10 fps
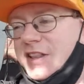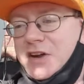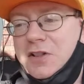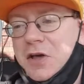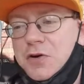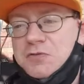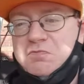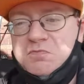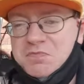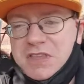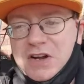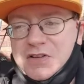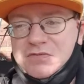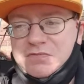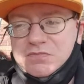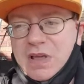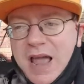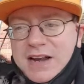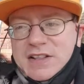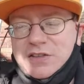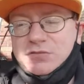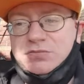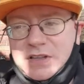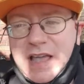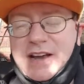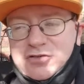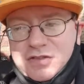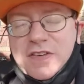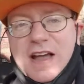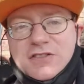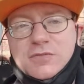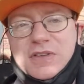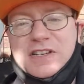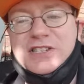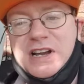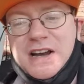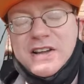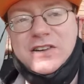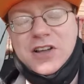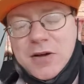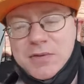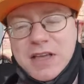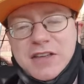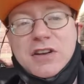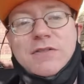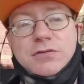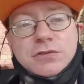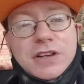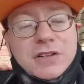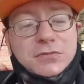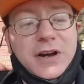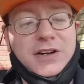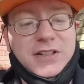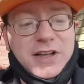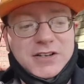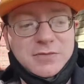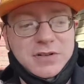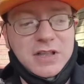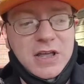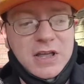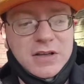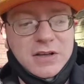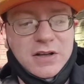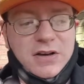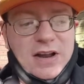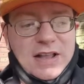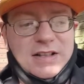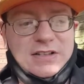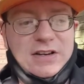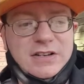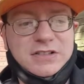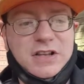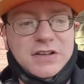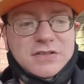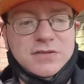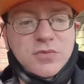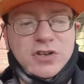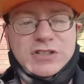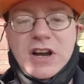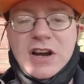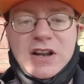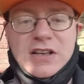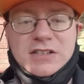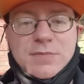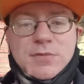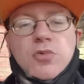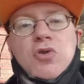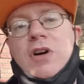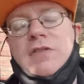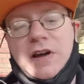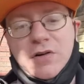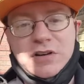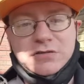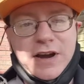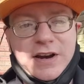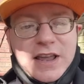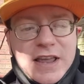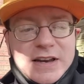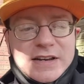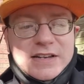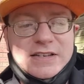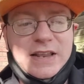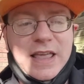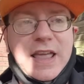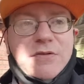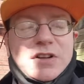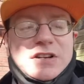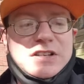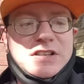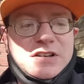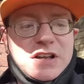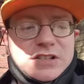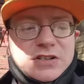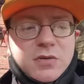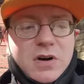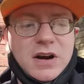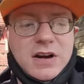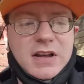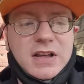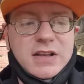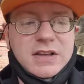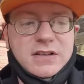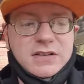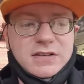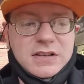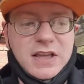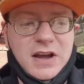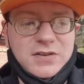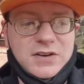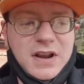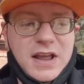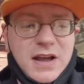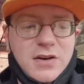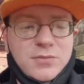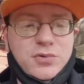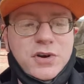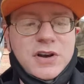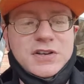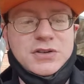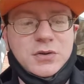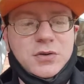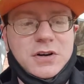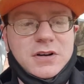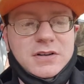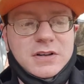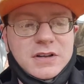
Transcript: let alone, you know, add in the, the extra factor of being shiny on top of that, you'd have a real rare collectible. All right, let's get ourselves some more Stardust, a couple more of our rare candies, and we're going to see the Dusknoir encounter now, I'm pretty sure.